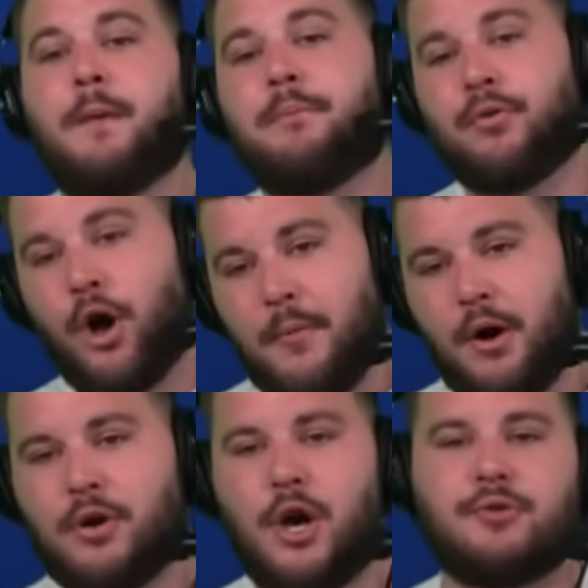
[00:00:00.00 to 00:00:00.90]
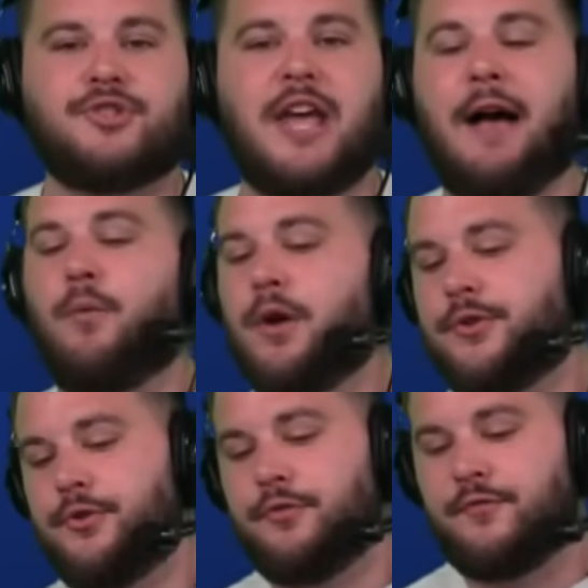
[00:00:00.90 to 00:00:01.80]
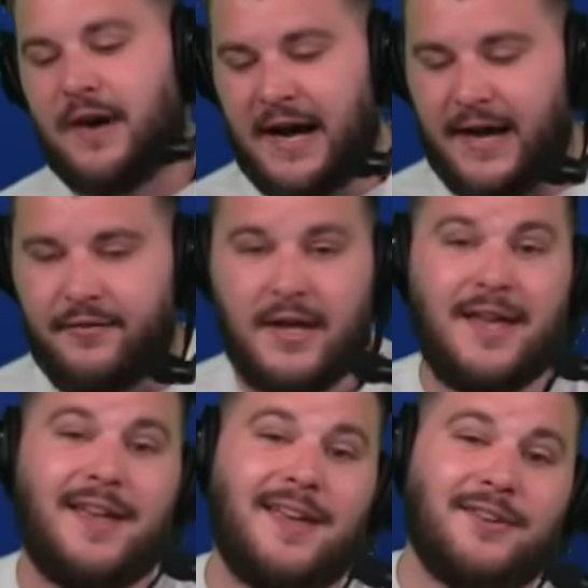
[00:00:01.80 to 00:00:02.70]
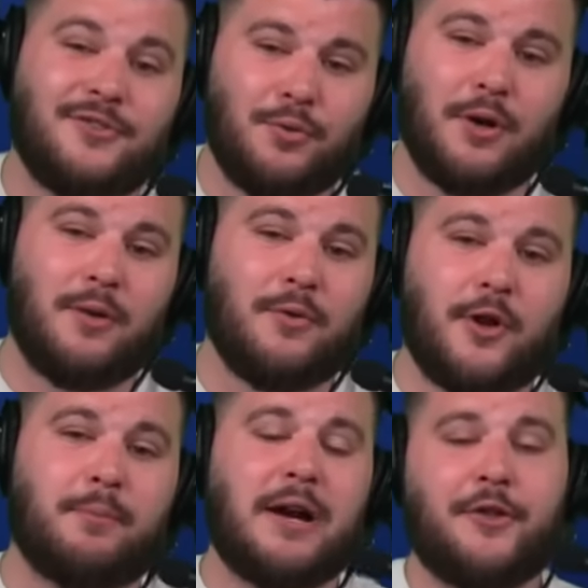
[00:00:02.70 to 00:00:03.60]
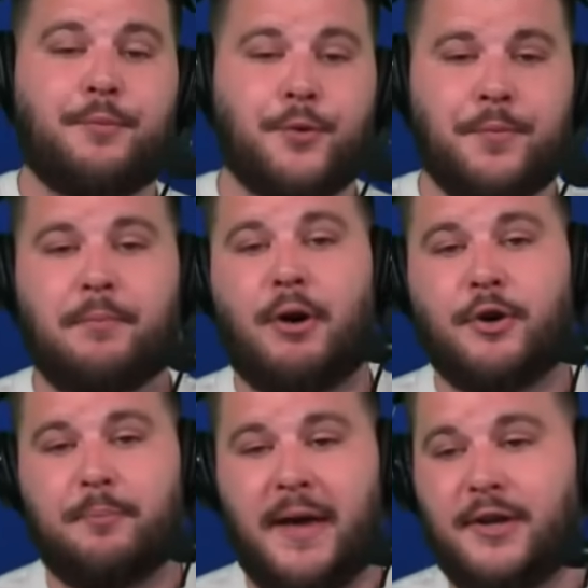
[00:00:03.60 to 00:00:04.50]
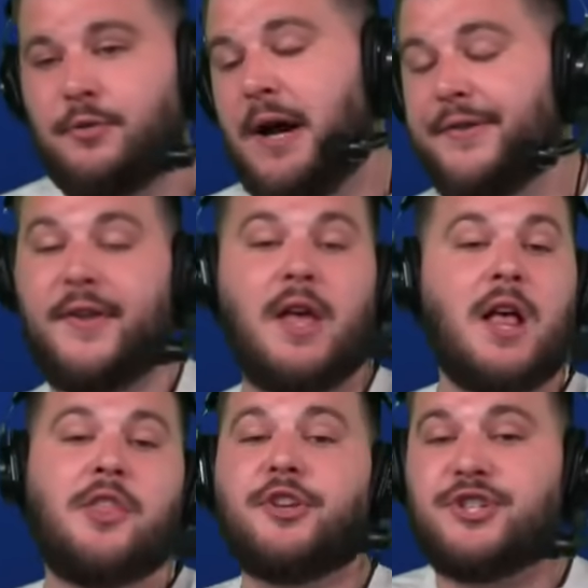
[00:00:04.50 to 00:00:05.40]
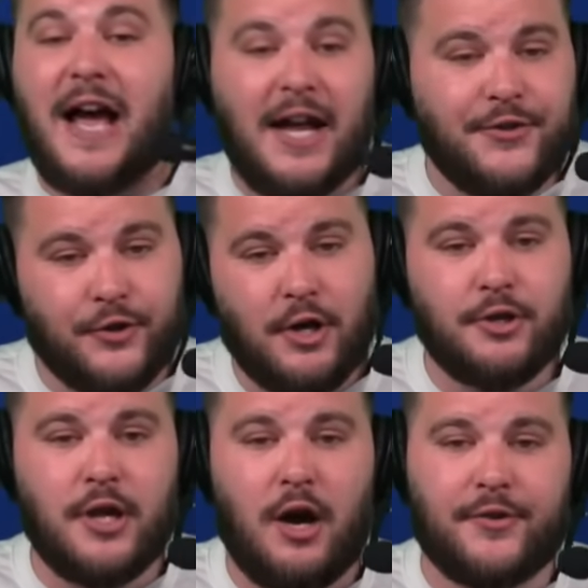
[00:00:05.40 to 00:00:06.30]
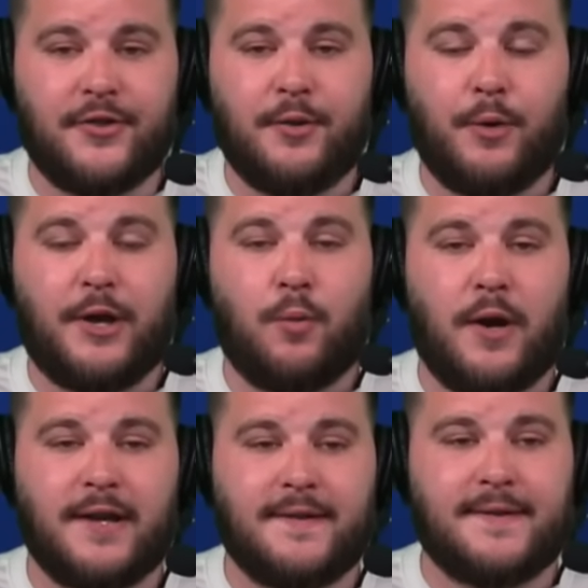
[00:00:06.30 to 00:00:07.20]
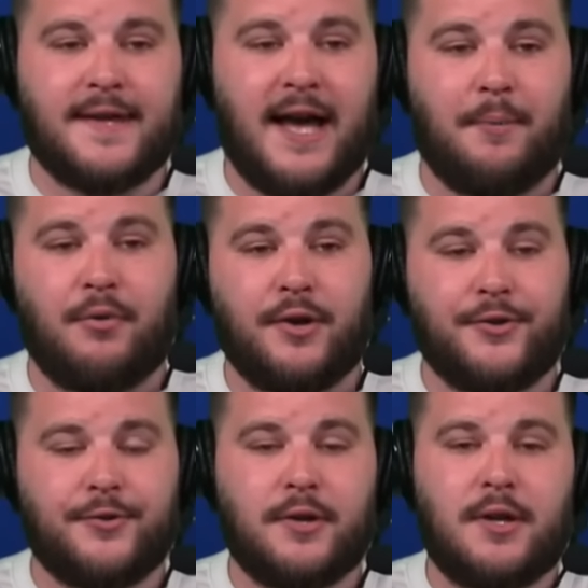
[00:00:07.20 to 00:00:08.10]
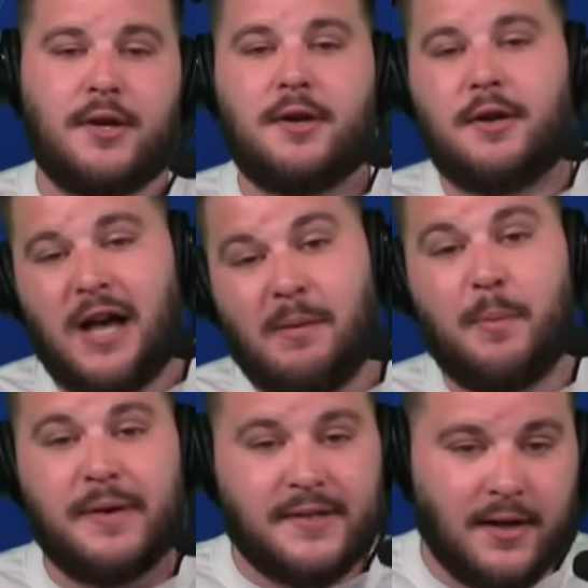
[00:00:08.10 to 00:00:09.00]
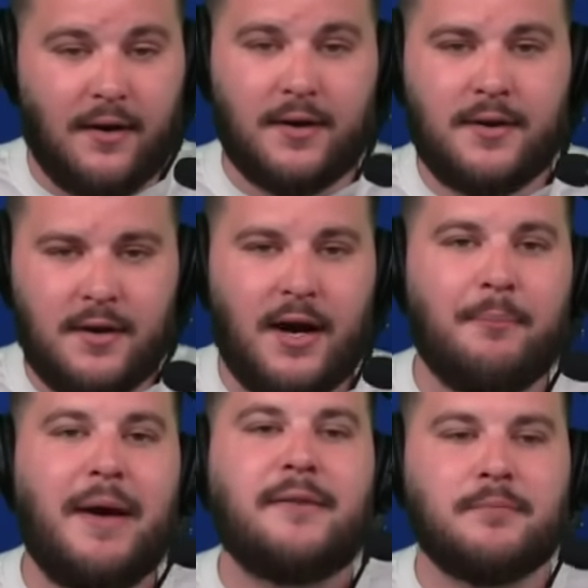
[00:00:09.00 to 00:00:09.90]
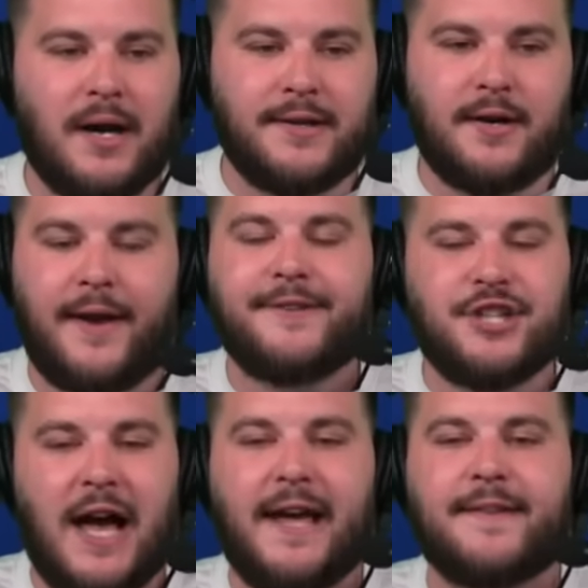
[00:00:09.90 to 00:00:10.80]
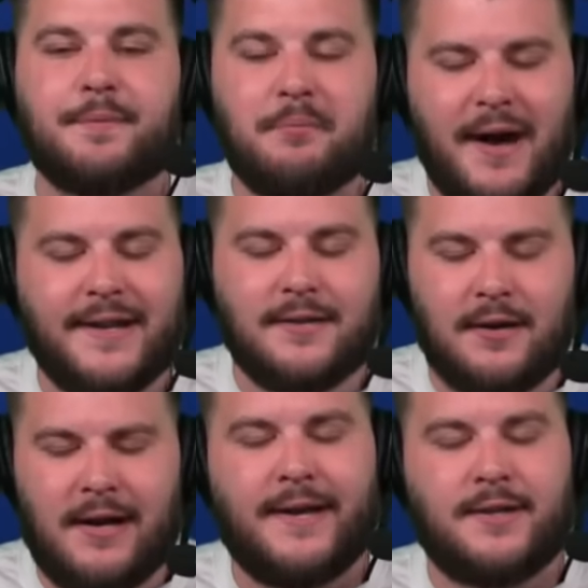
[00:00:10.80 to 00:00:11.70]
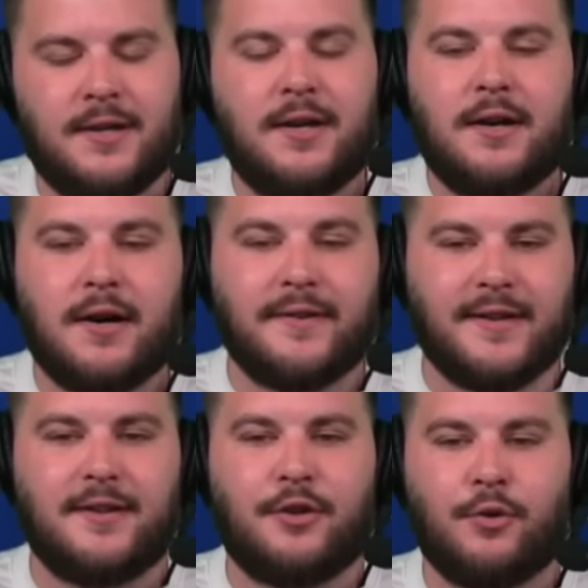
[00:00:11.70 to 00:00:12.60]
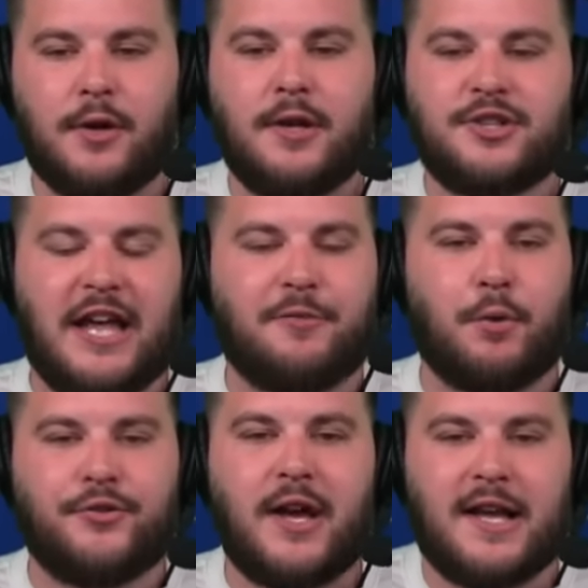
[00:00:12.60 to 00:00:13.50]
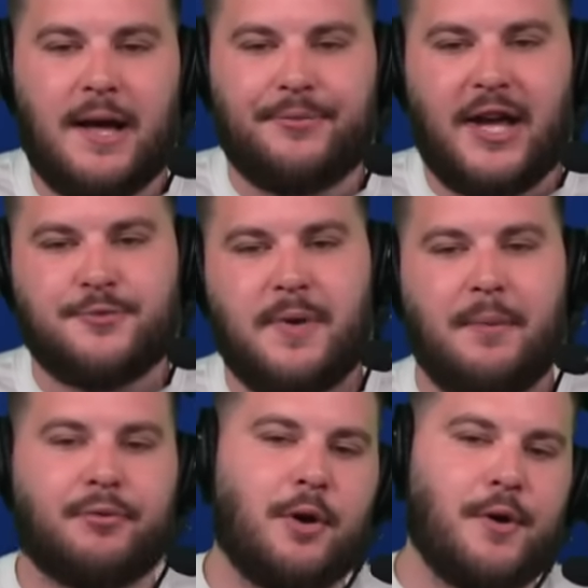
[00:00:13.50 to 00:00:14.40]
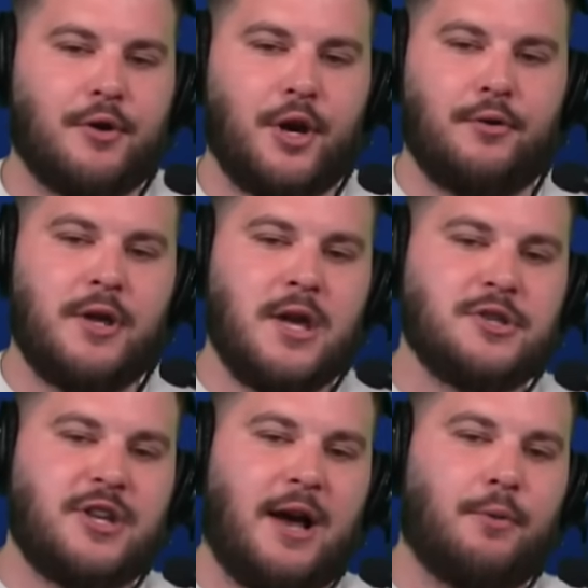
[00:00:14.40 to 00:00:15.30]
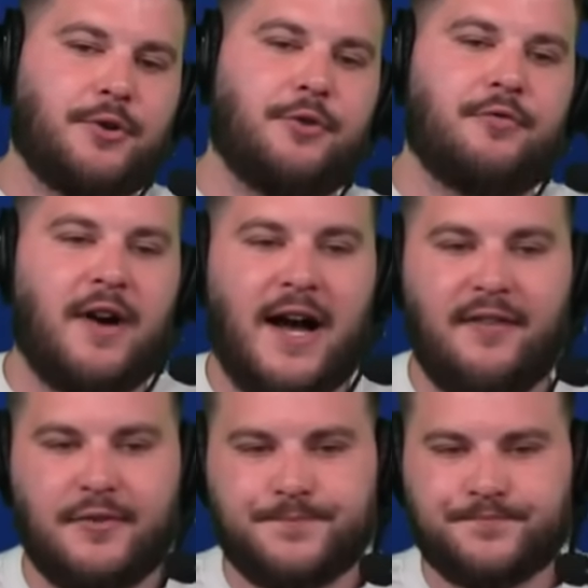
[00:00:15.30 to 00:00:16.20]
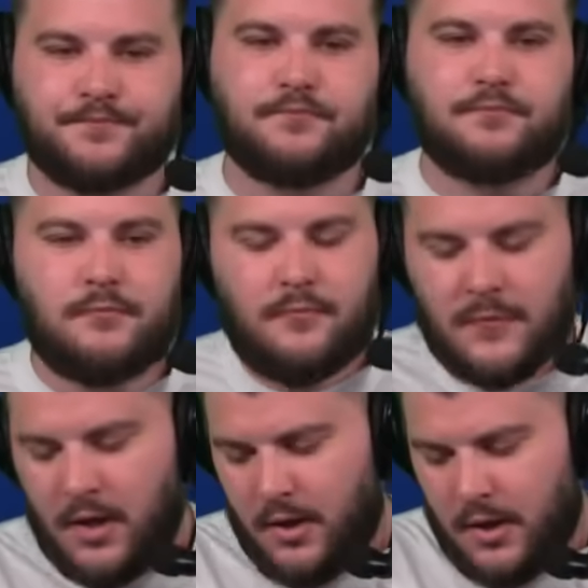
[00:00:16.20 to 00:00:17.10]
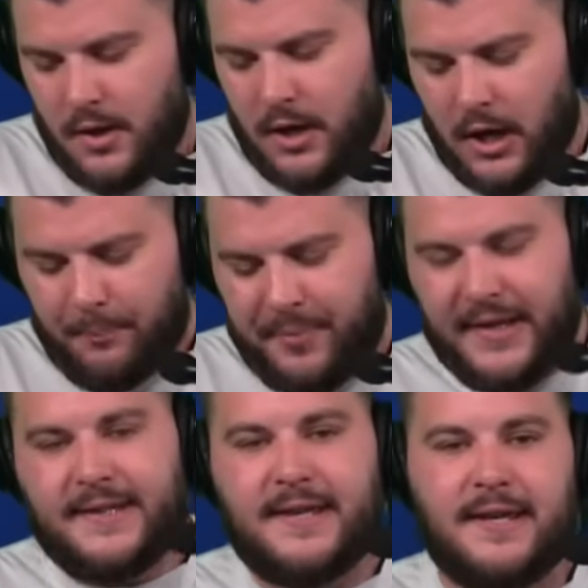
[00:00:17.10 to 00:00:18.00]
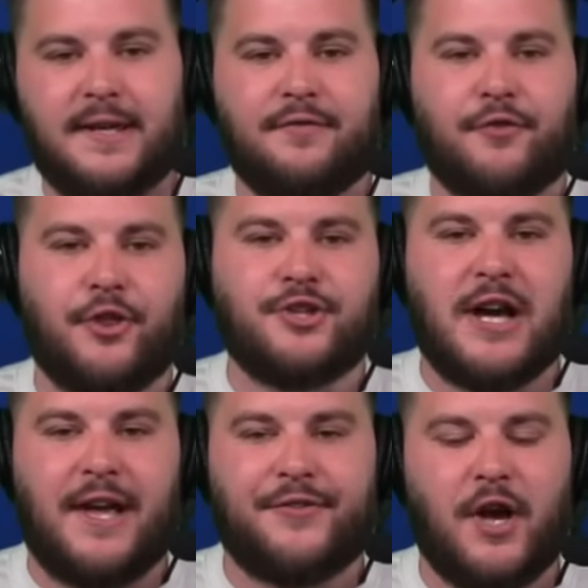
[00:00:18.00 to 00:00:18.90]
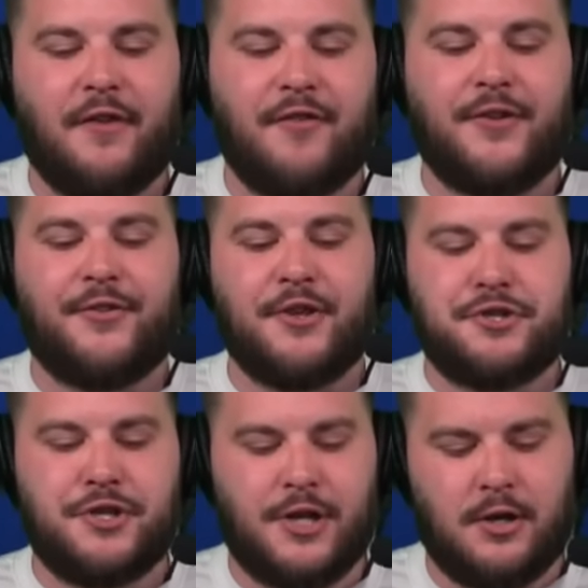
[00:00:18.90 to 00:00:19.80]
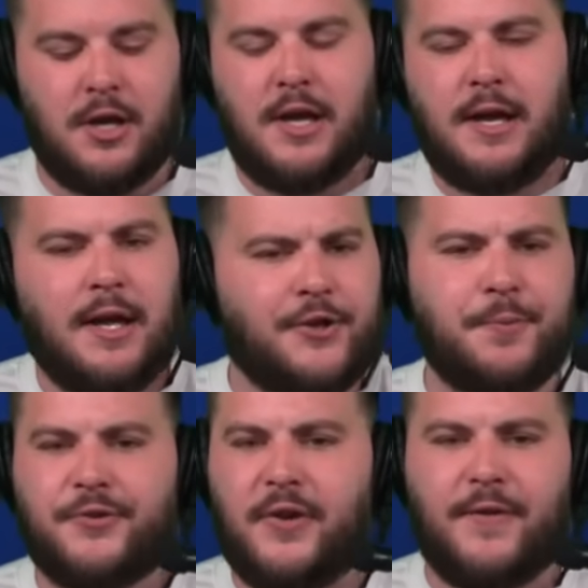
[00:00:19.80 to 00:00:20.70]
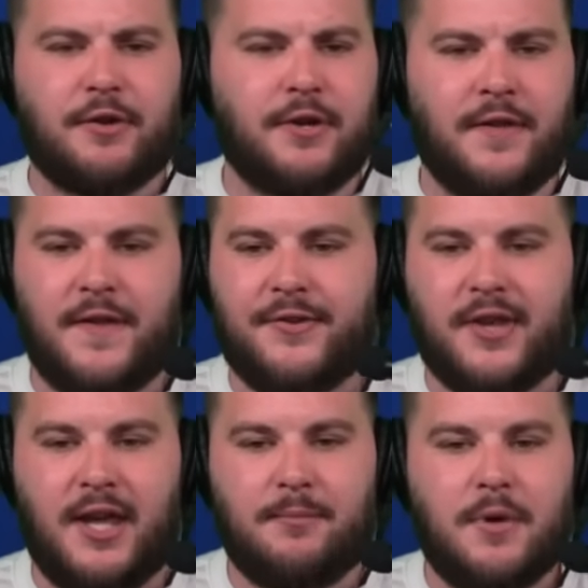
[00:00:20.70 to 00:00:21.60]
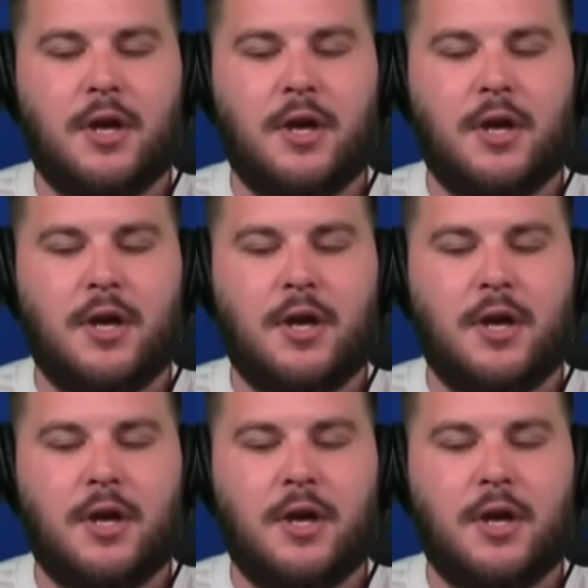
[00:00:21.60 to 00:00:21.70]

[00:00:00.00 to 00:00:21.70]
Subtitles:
promo code CHAT125, and do it with our proud sportsbook partner, BetUS. The Giants are underdogs in the week 1 against the Cowboys. I'm a big dog. I'm betting Moneyline. Giants Moneyline. Let's get to it. ChatSports.com/bet, promo code CHAT125. A big key for the Giants offense this year, and specifically in this game,